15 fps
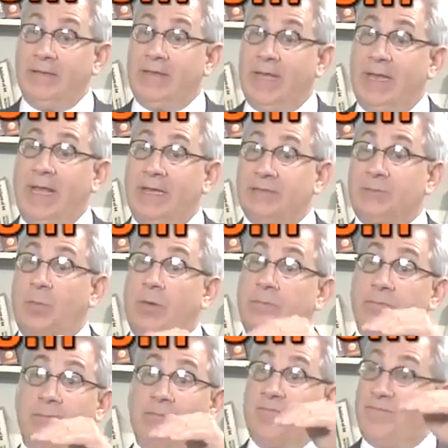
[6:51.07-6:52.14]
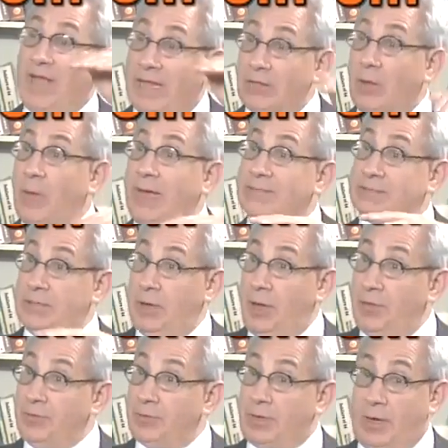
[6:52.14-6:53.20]
that has what Velo has in
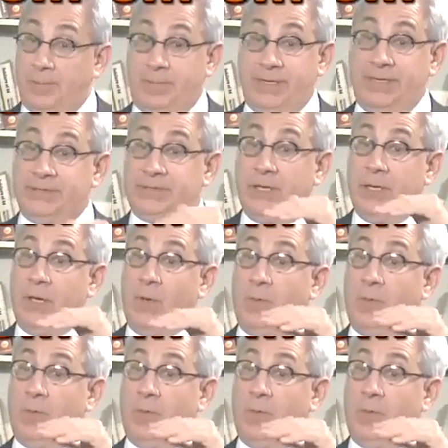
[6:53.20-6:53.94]
other companies,